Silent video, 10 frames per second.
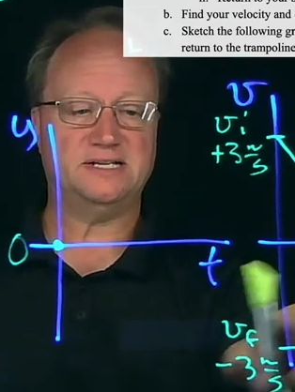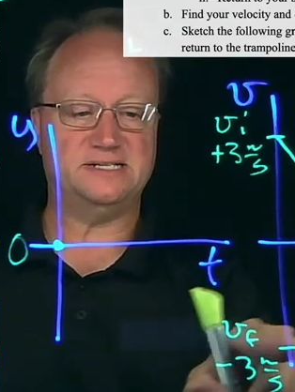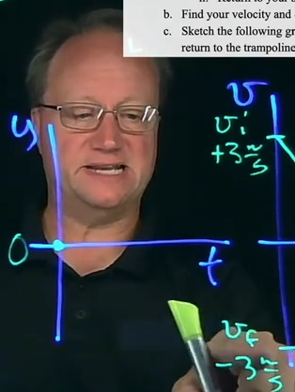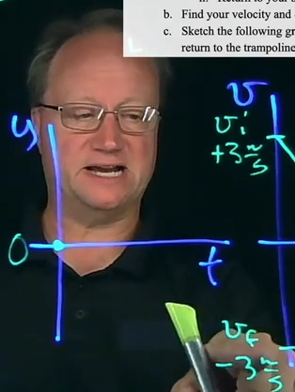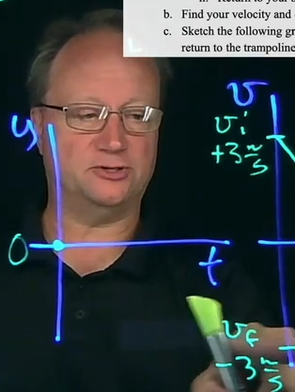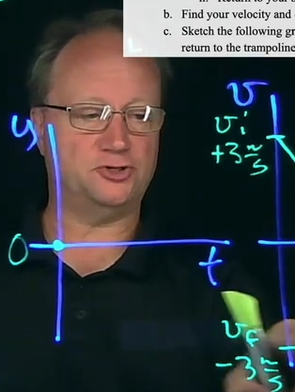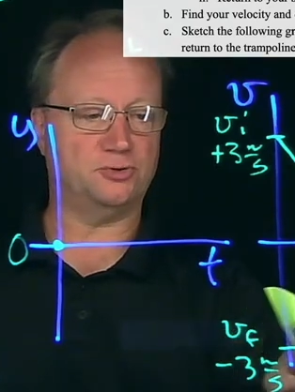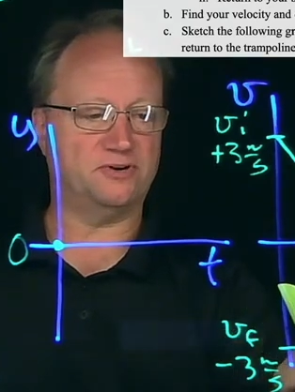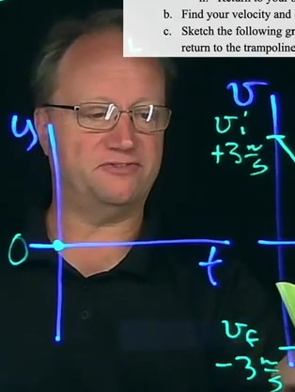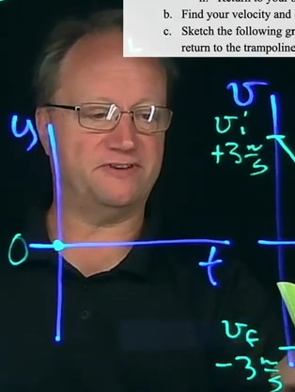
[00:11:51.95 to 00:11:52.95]
down to
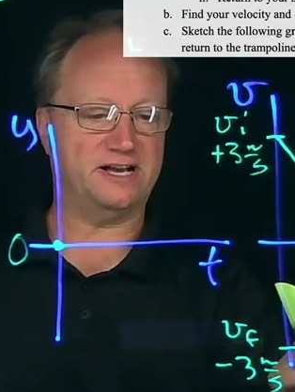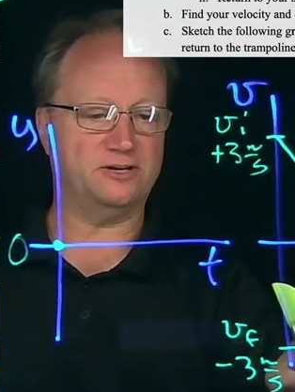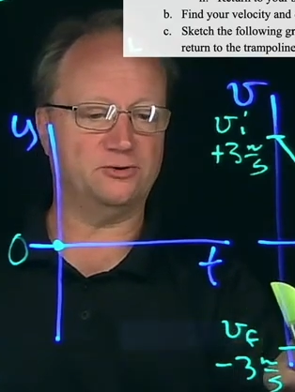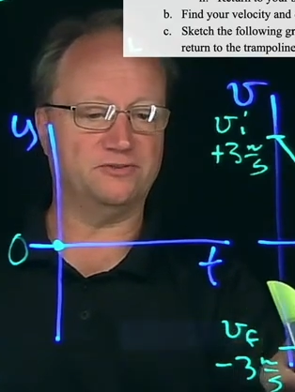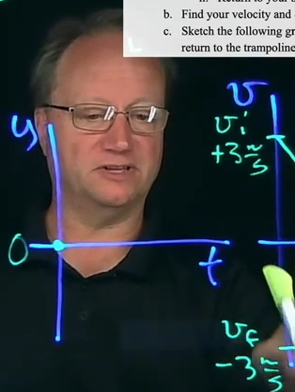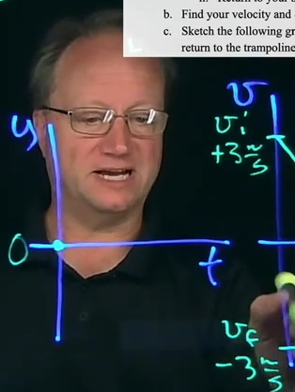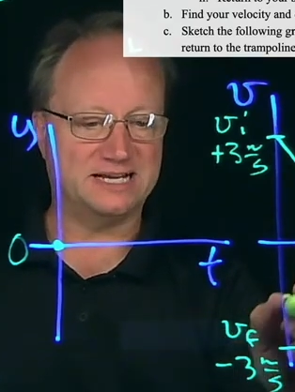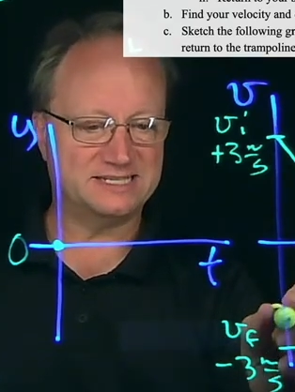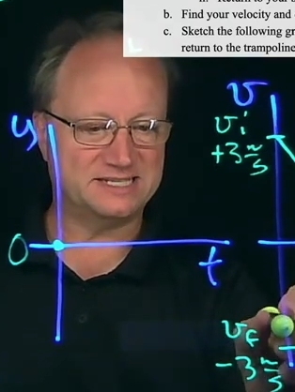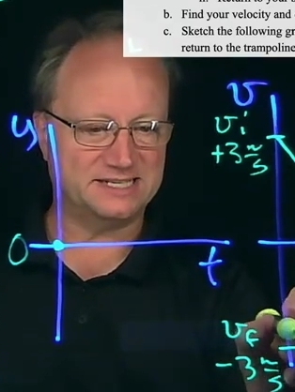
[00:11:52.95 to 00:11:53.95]
our final
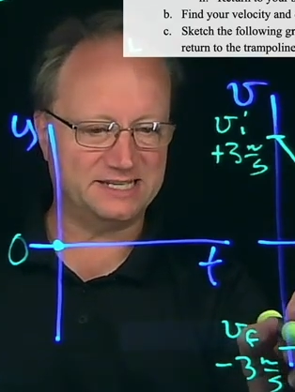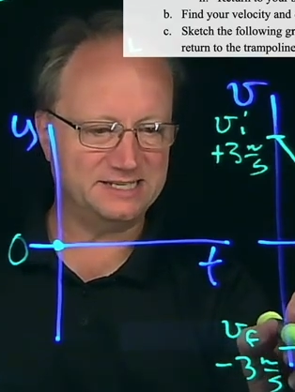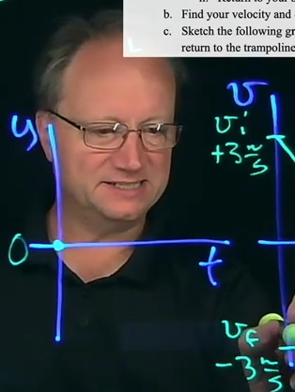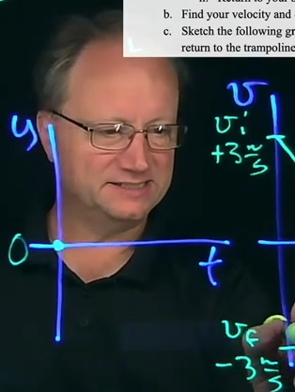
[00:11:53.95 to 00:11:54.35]
velocity